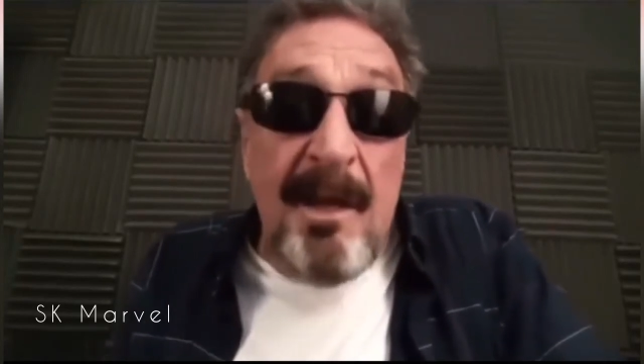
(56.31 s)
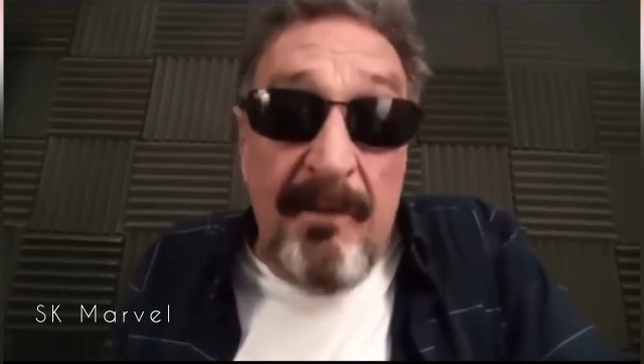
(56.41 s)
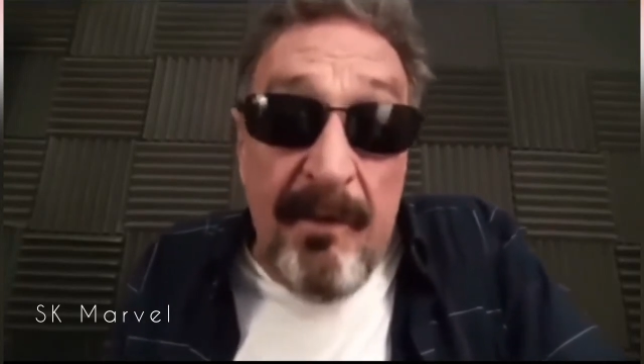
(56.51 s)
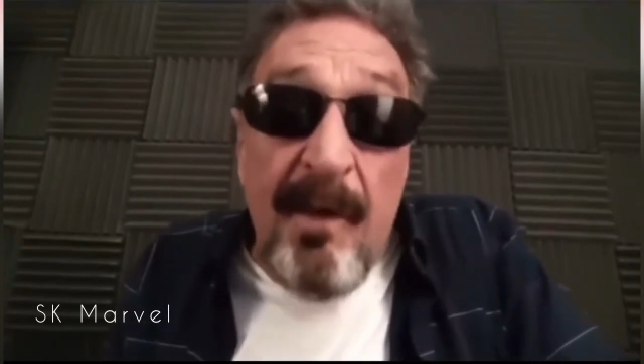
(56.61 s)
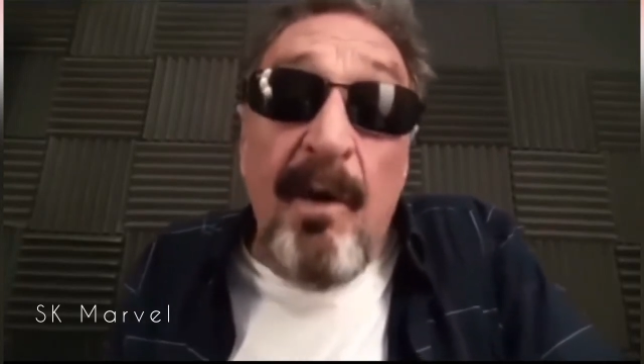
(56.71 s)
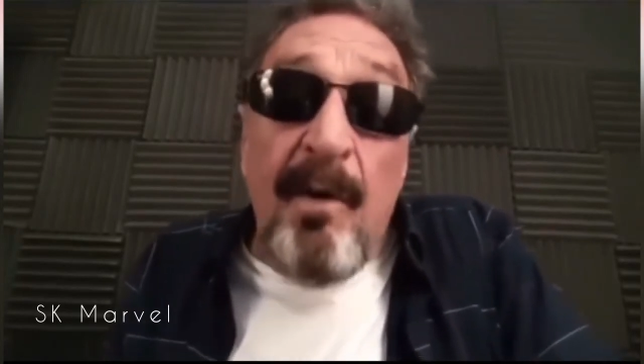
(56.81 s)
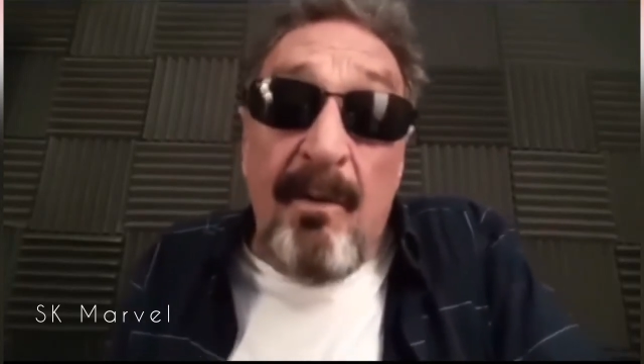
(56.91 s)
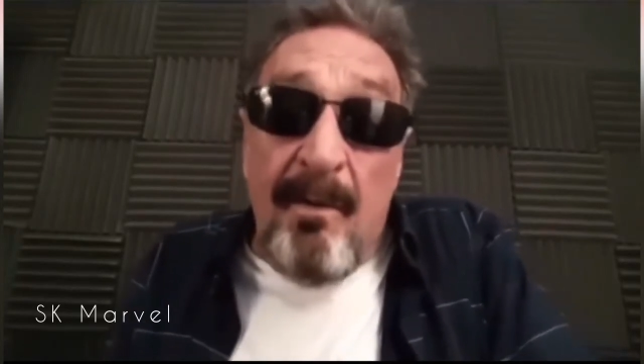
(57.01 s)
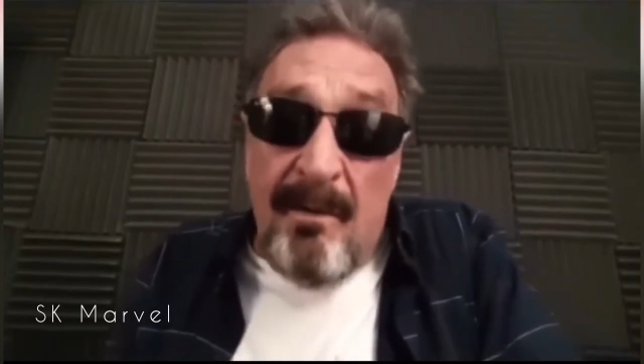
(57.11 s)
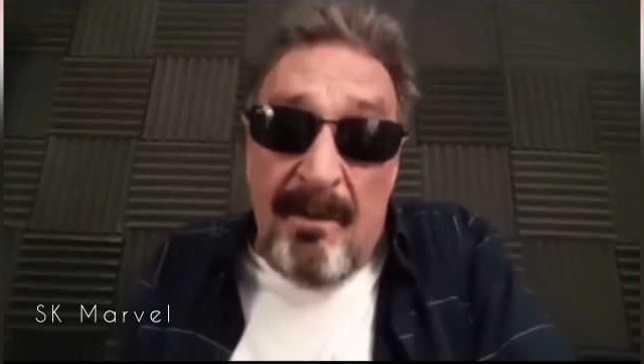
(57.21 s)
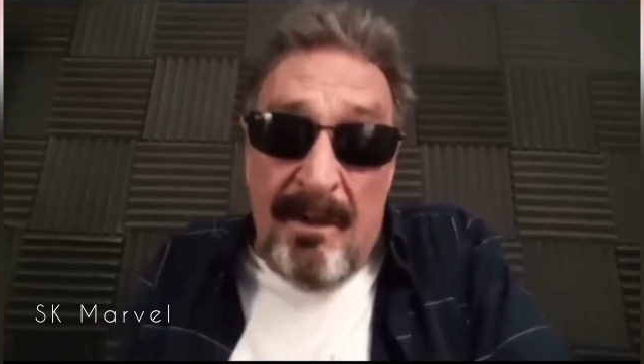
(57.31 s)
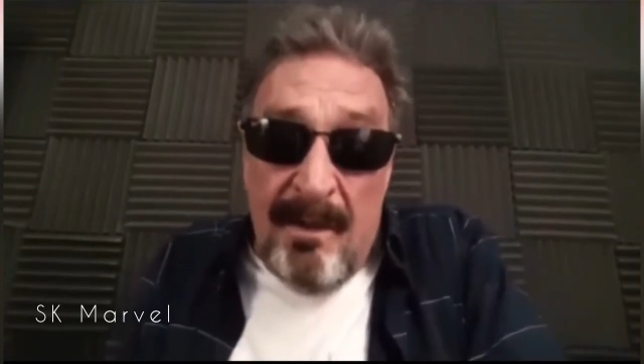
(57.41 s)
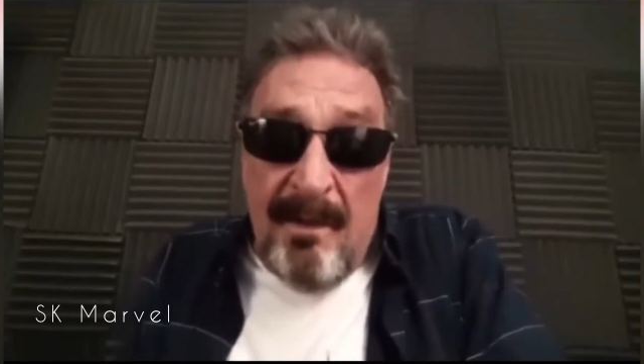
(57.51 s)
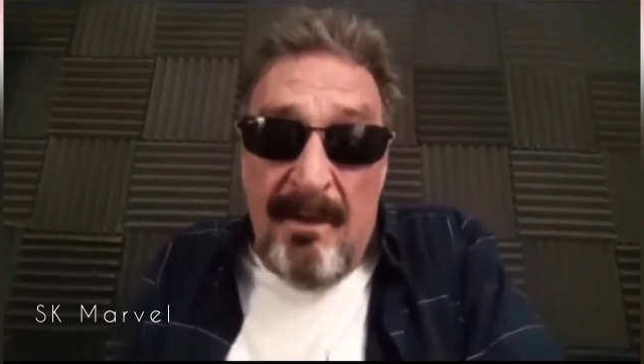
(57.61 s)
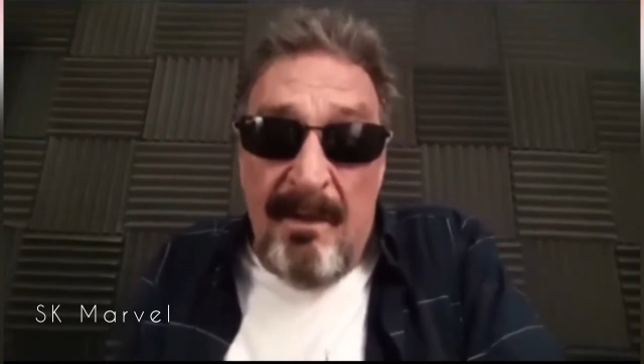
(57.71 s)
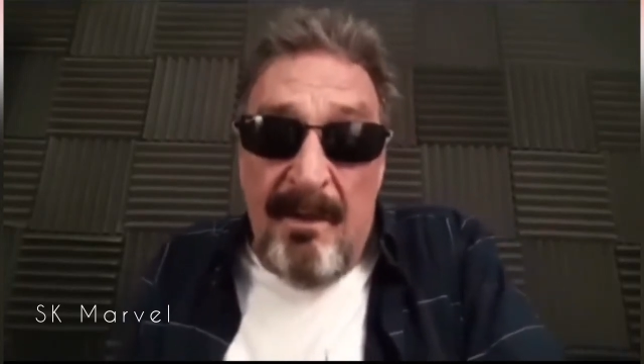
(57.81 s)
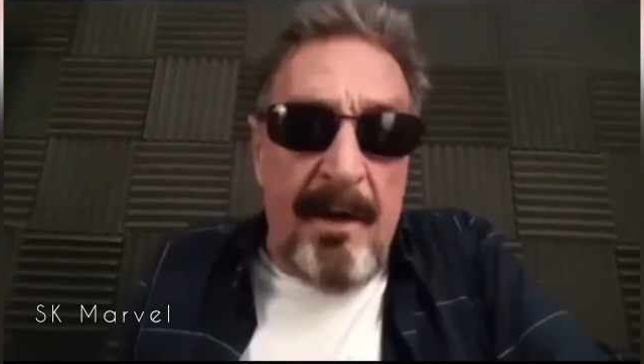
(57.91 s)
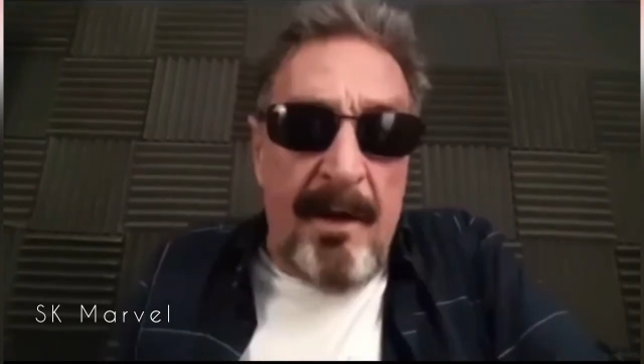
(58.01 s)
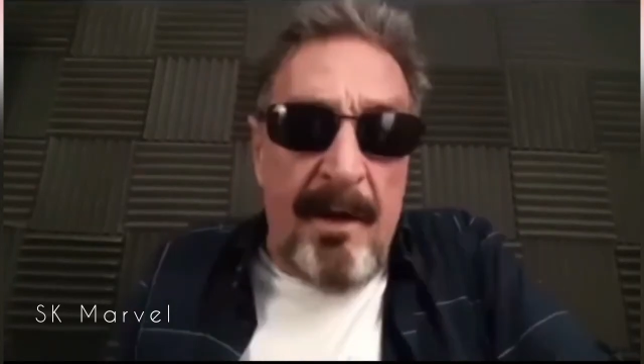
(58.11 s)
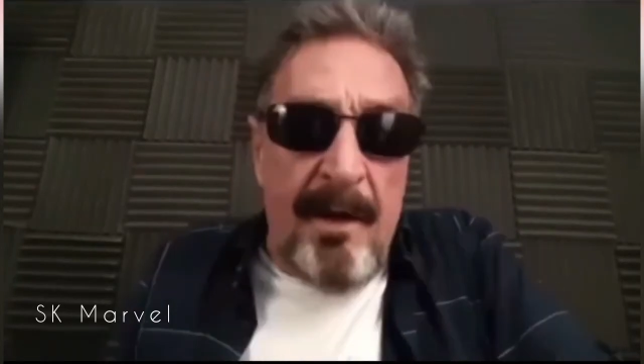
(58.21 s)
that flow.
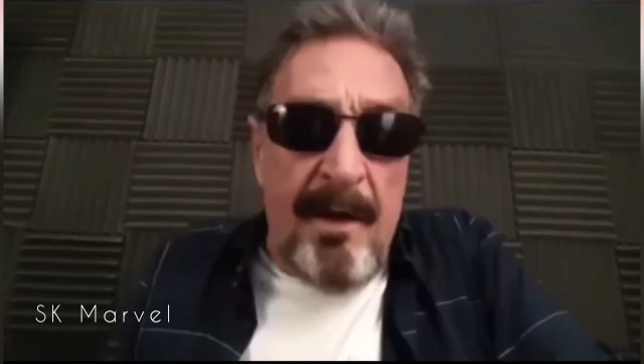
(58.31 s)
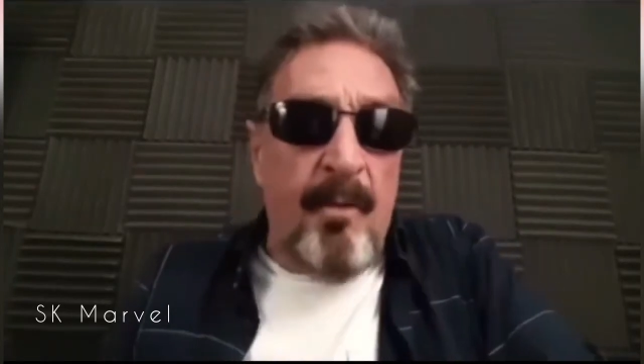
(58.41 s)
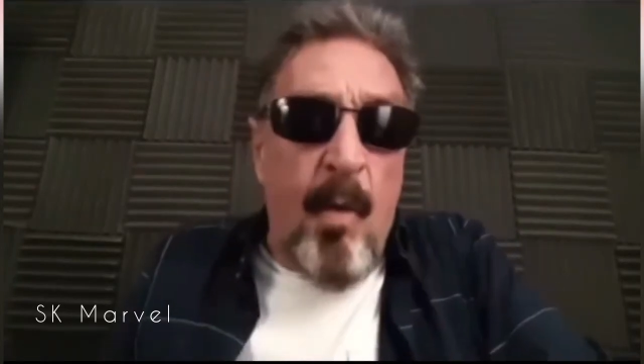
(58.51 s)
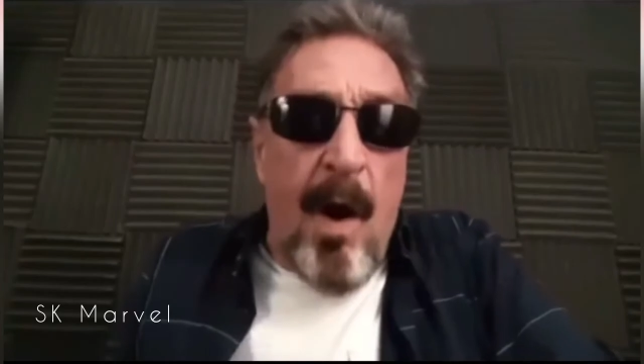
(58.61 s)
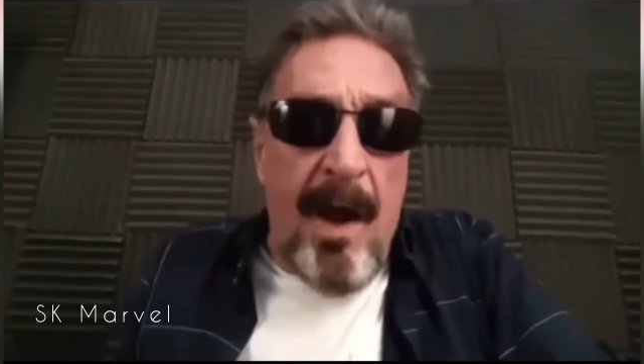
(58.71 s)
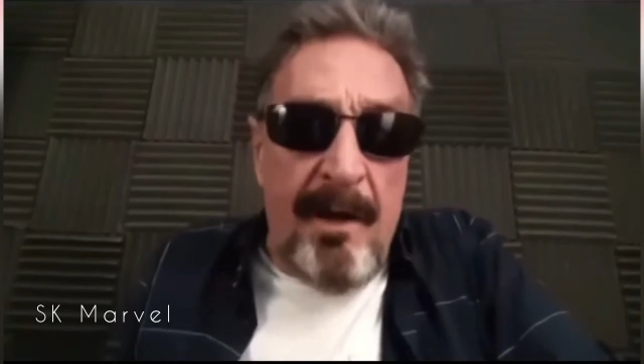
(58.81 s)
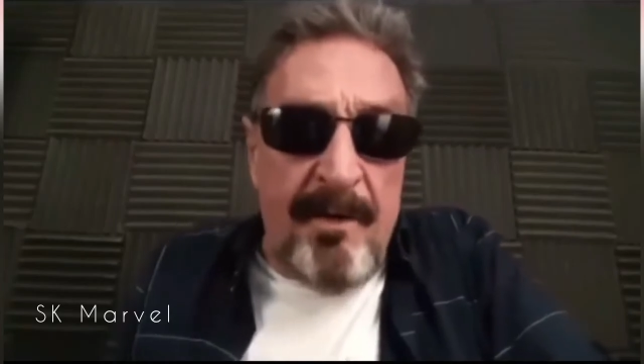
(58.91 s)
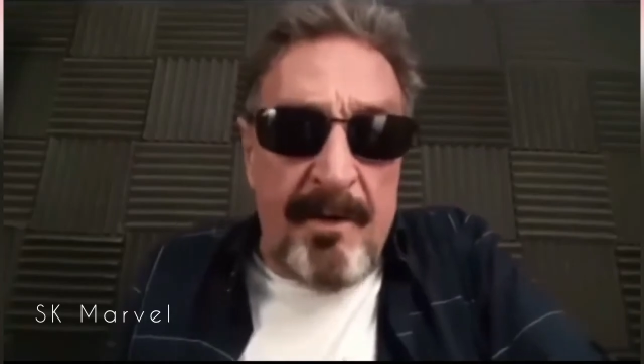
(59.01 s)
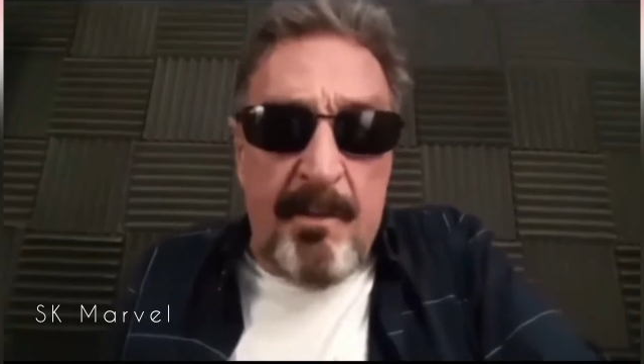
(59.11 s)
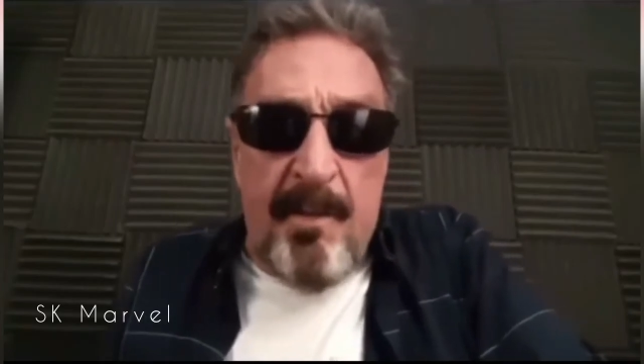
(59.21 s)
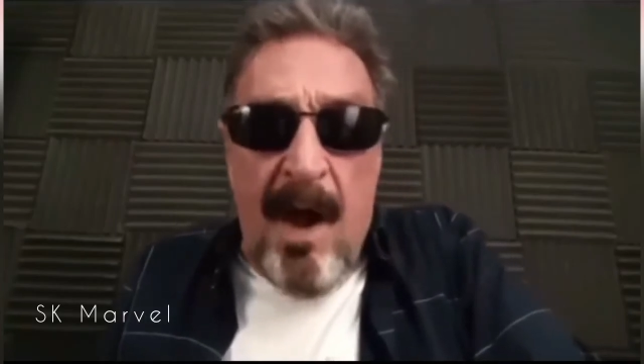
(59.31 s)
Why does